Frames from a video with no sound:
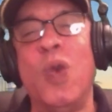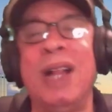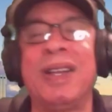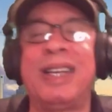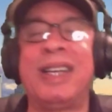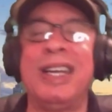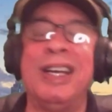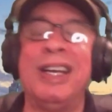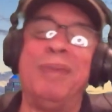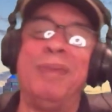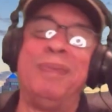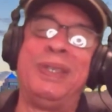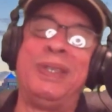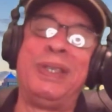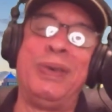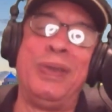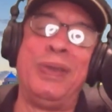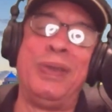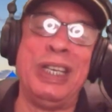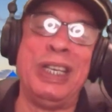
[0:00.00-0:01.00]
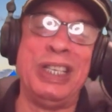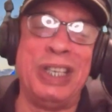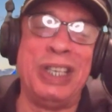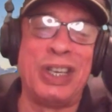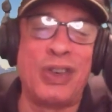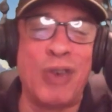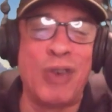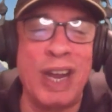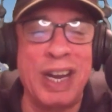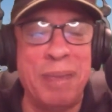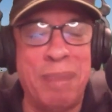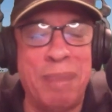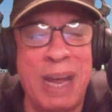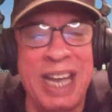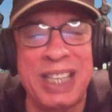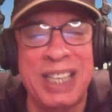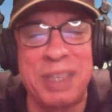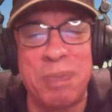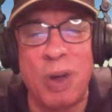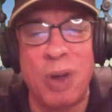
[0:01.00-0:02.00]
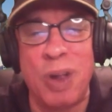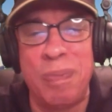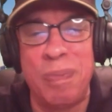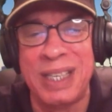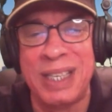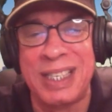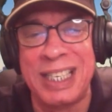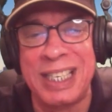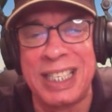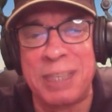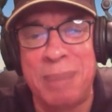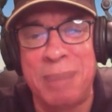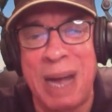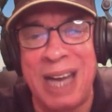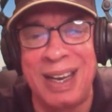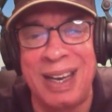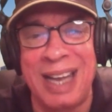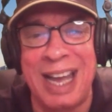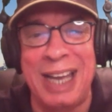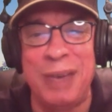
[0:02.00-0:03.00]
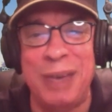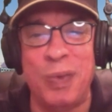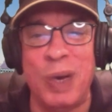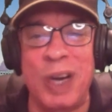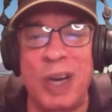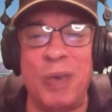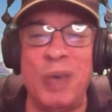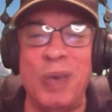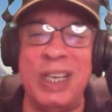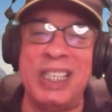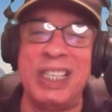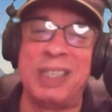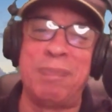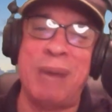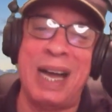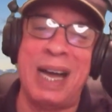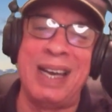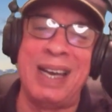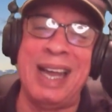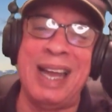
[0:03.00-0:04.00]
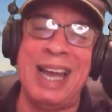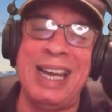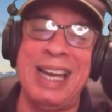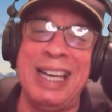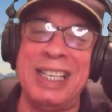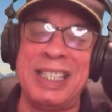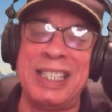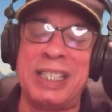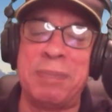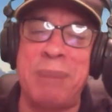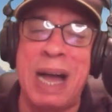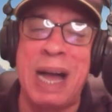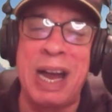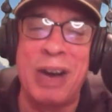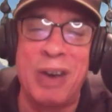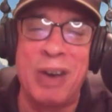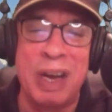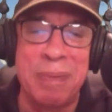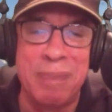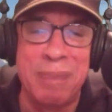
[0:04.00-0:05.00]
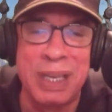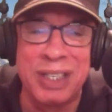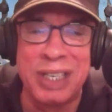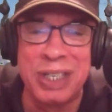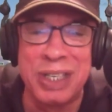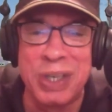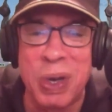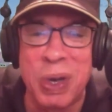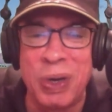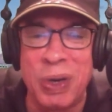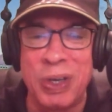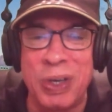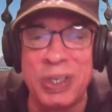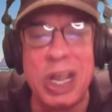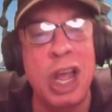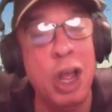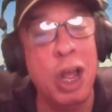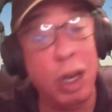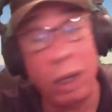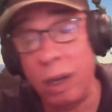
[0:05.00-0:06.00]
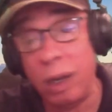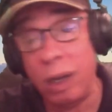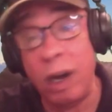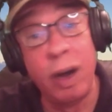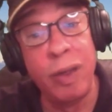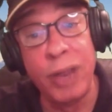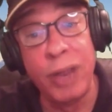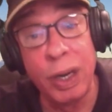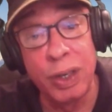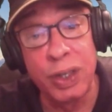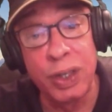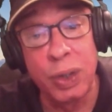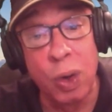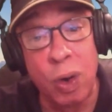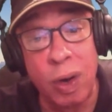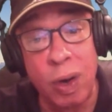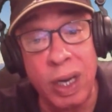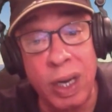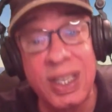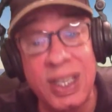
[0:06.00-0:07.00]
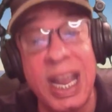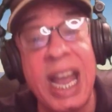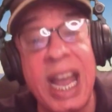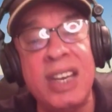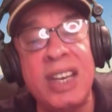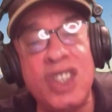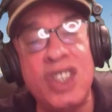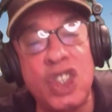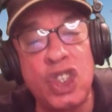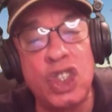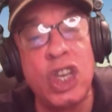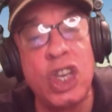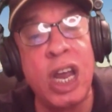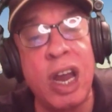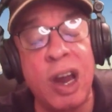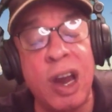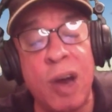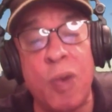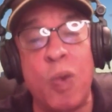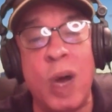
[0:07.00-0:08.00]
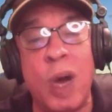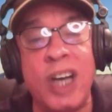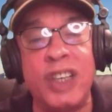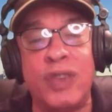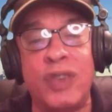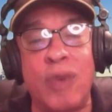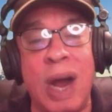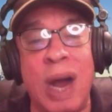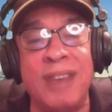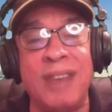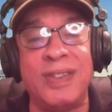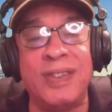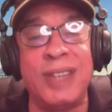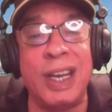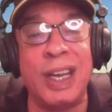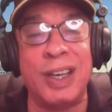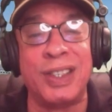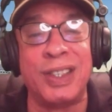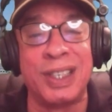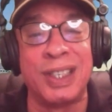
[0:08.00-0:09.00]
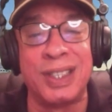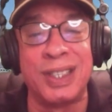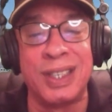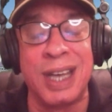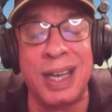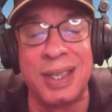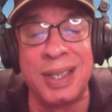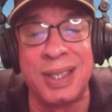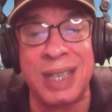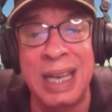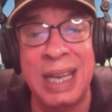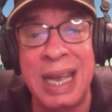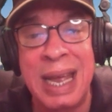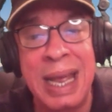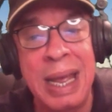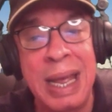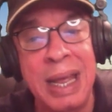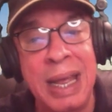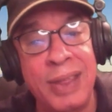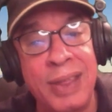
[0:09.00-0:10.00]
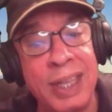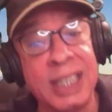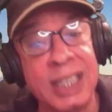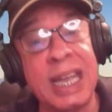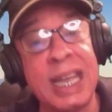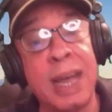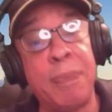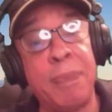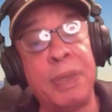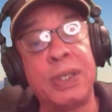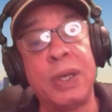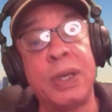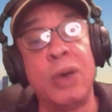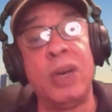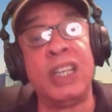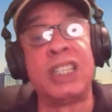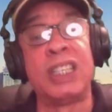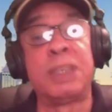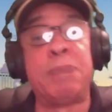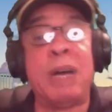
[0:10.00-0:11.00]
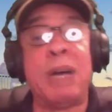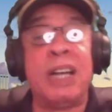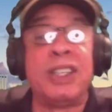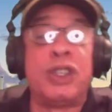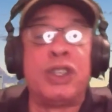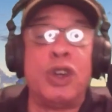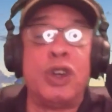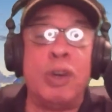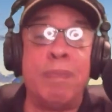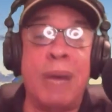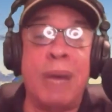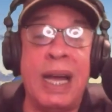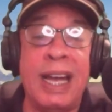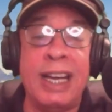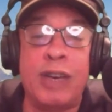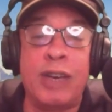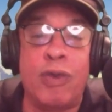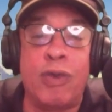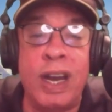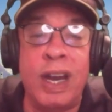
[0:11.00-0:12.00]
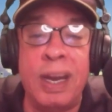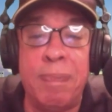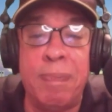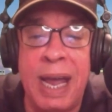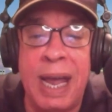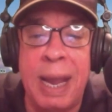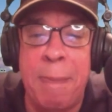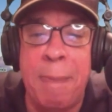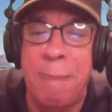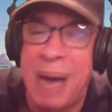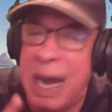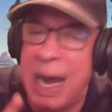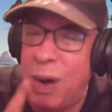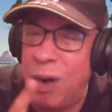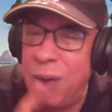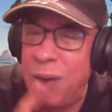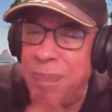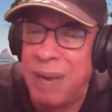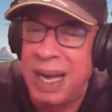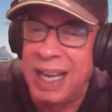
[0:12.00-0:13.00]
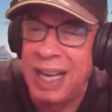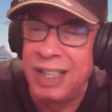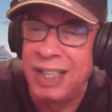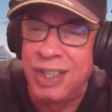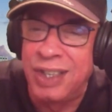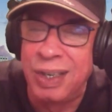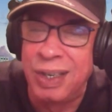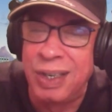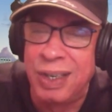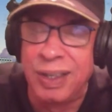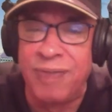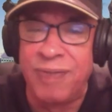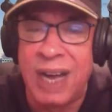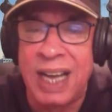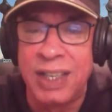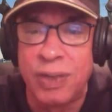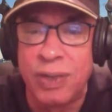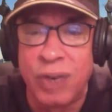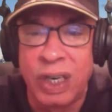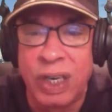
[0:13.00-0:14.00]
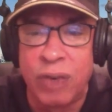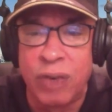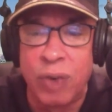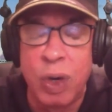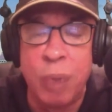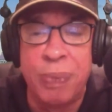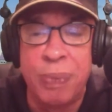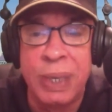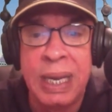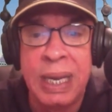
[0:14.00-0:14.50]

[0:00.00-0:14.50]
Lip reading: Welcome to the Credit Bank Small Business Spotlight, where we spotlight inspiring business owners, learn their stories, and share what drives their success. This episode is sponsored by Credit Bank, powered by Shield Advisory Group.